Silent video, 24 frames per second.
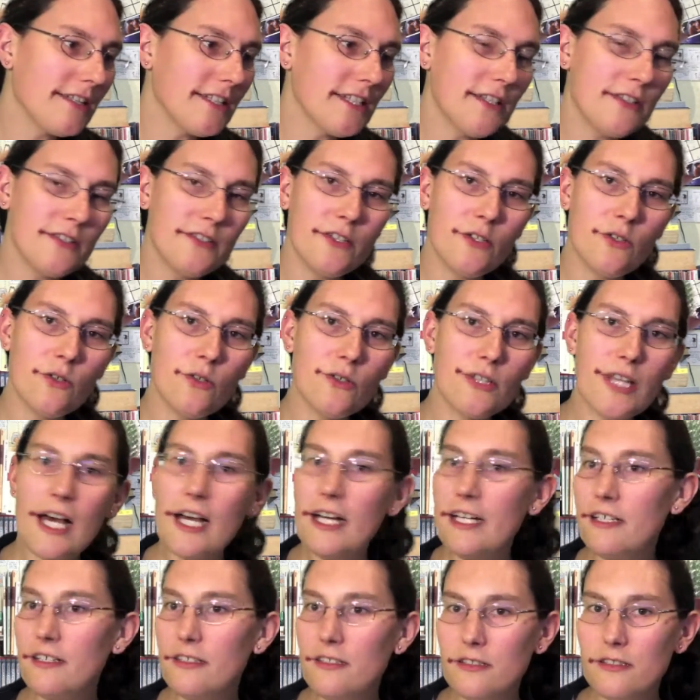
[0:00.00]
you know
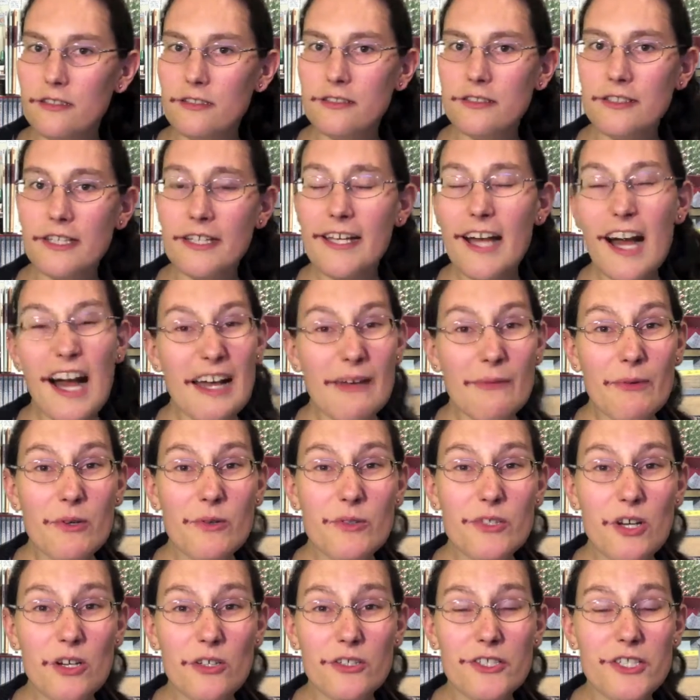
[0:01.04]
that the guy we
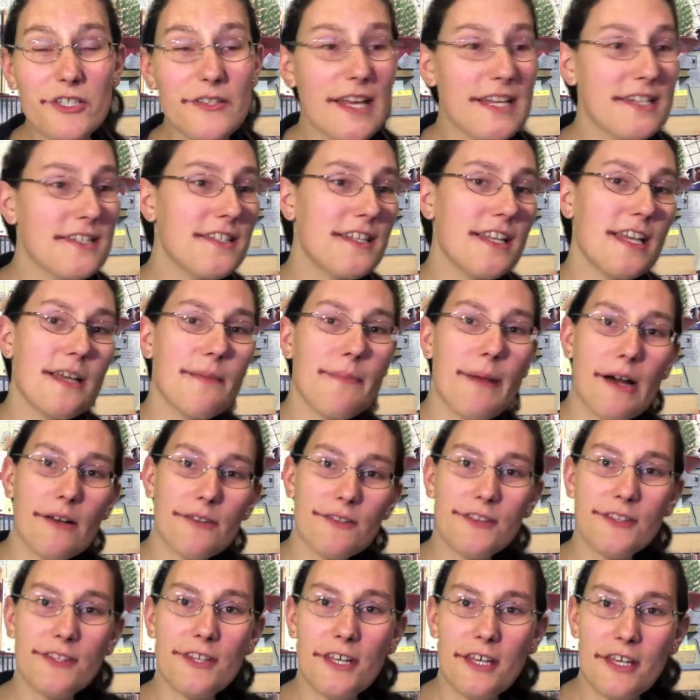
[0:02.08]
were talking to yesterday
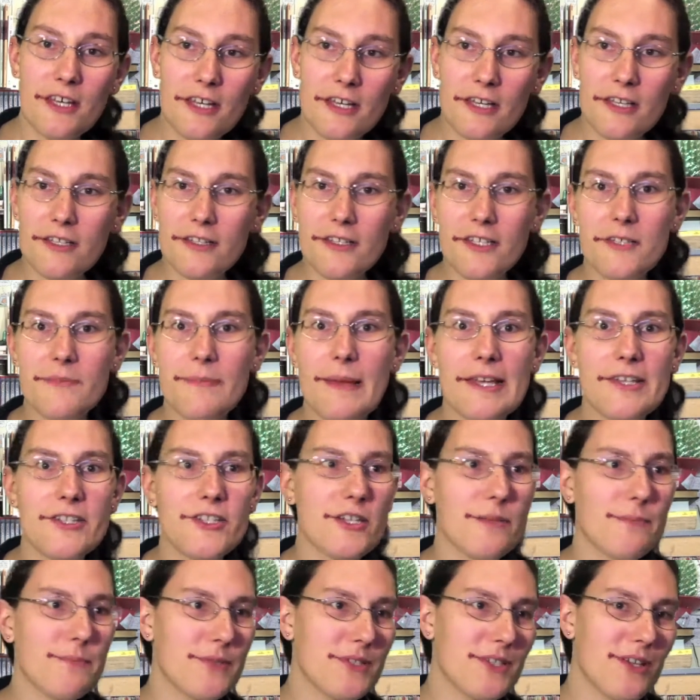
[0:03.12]
about the
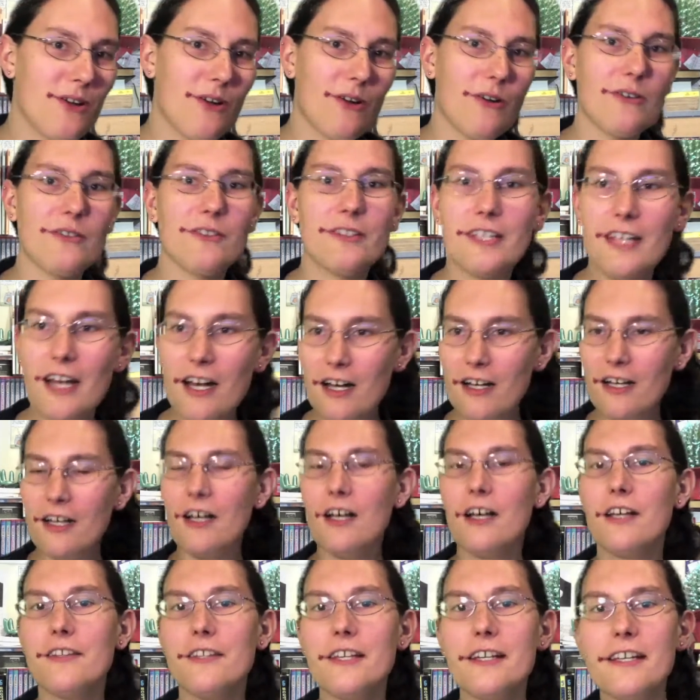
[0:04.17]
spaceships, or the
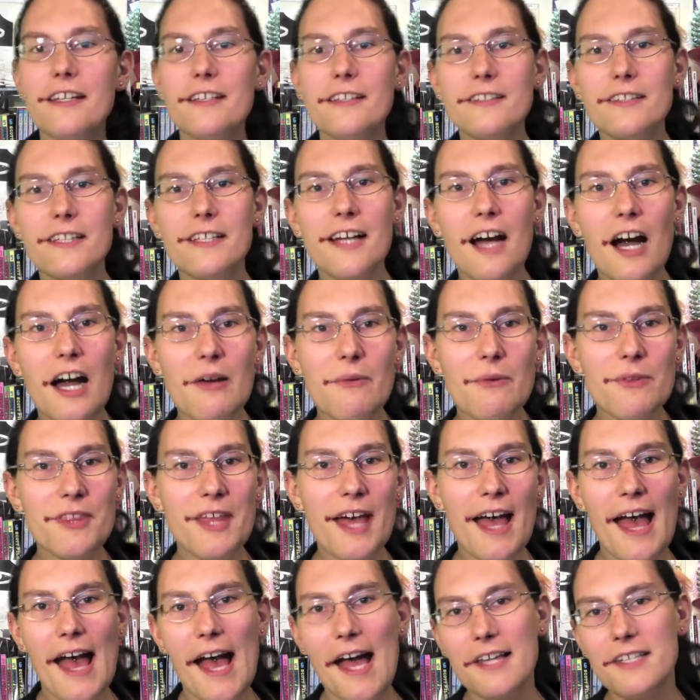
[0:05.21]
guy with
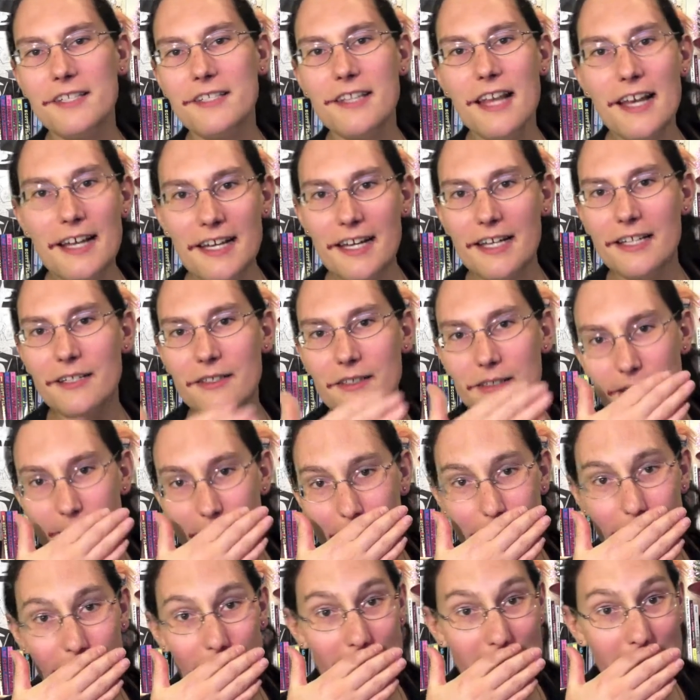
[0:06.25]
the hat, that
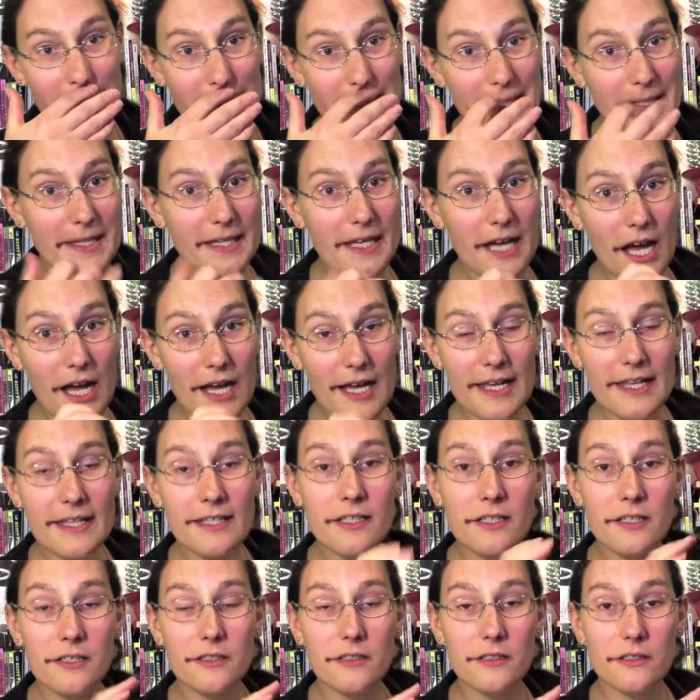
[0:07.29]
kind of thing.
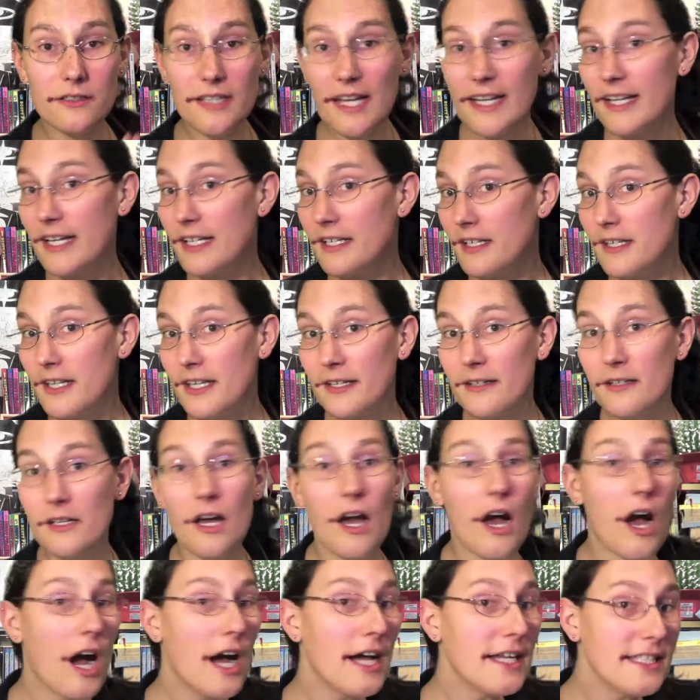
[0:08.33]

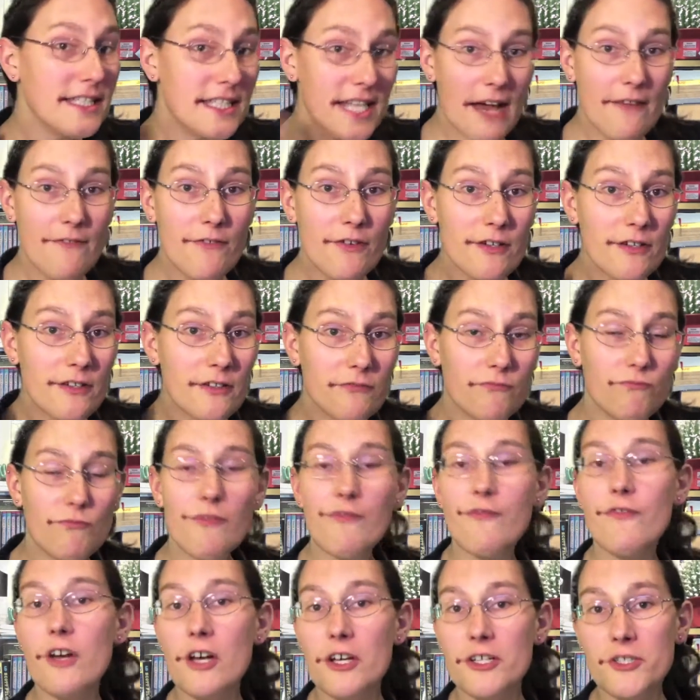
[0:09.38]
I never
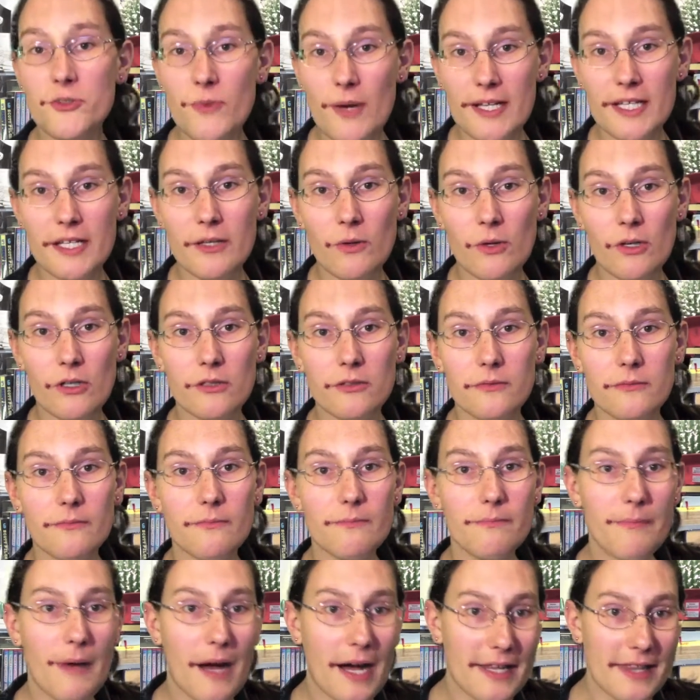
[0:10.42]
refer to
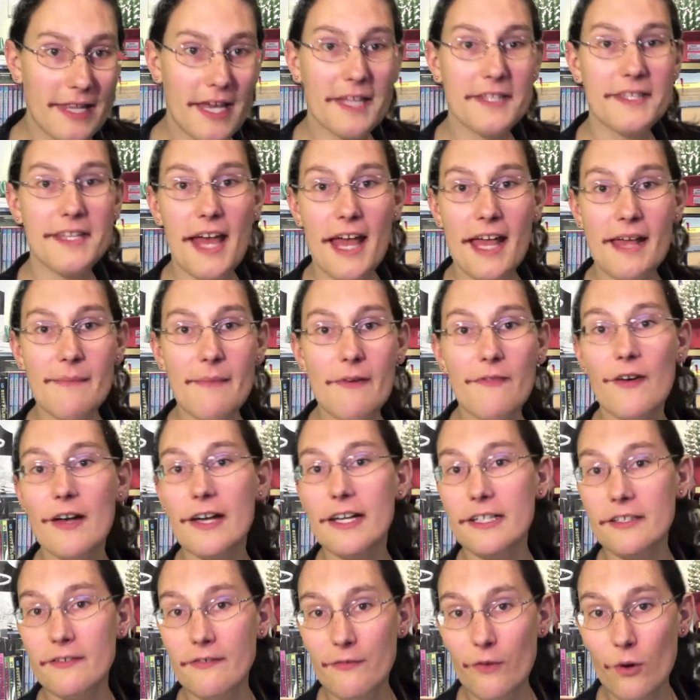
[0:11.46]
anyone by their name if
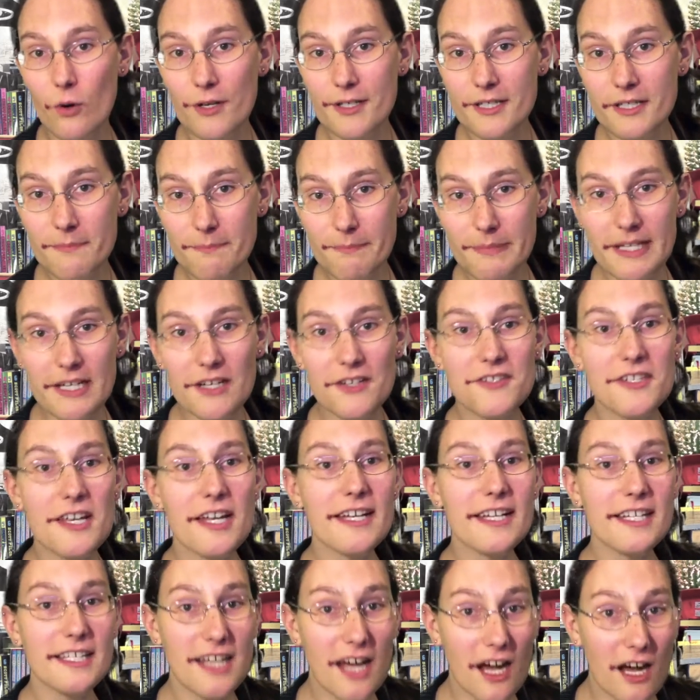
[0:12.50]
I can avoid it, because
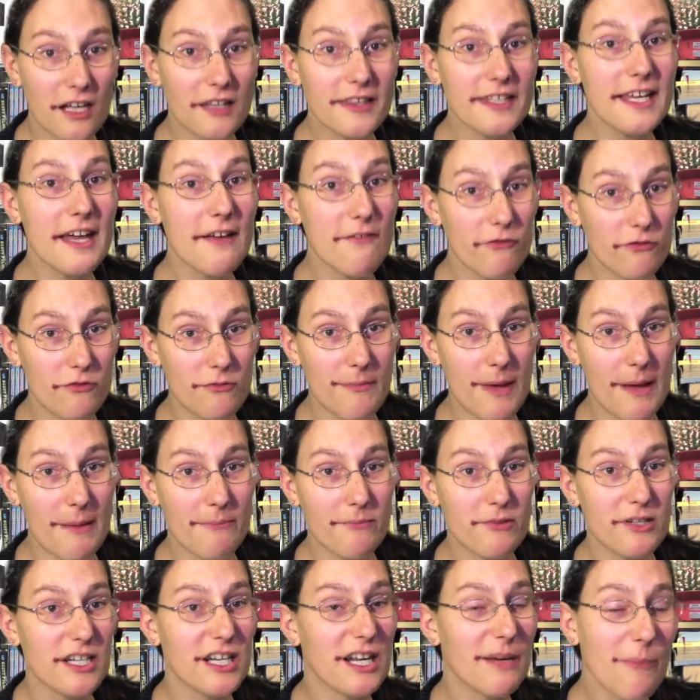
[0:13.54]
I can hardly ever
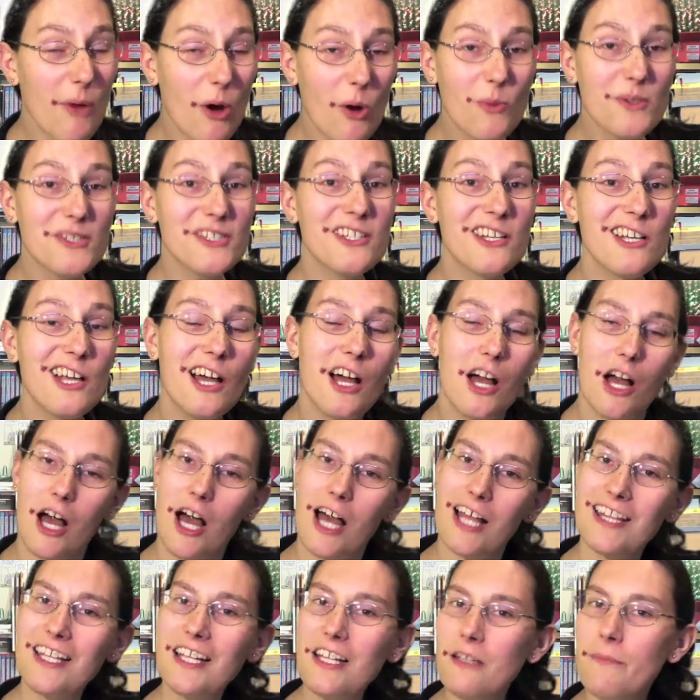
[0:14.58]
remember it, and I'm always
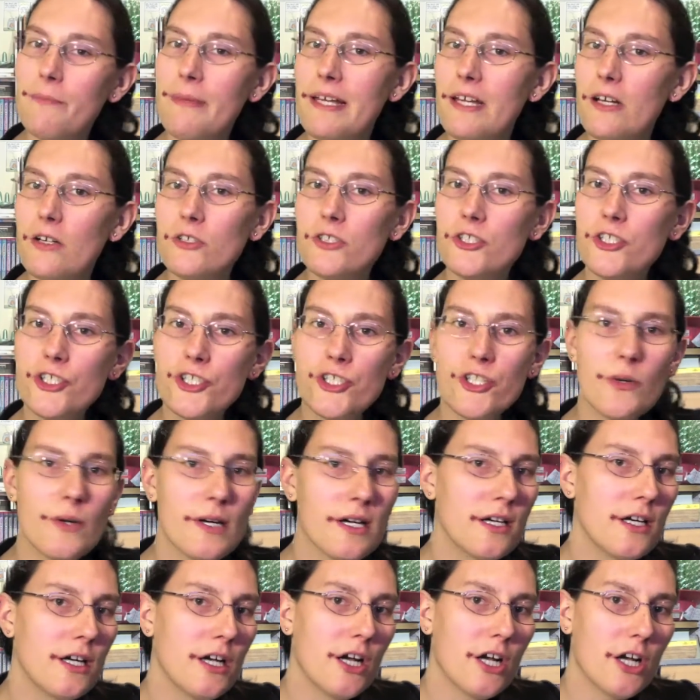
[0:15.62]
a little bit
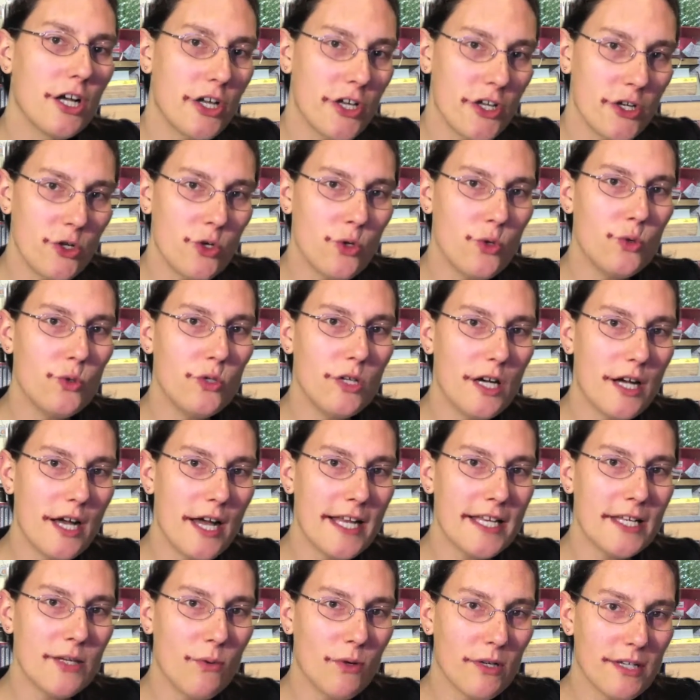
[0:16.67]
unsure who
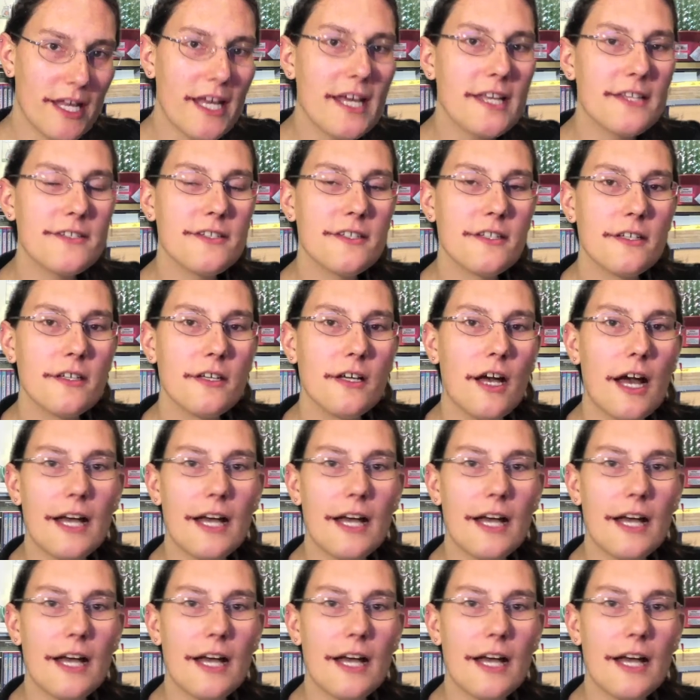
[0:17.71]
anyone is.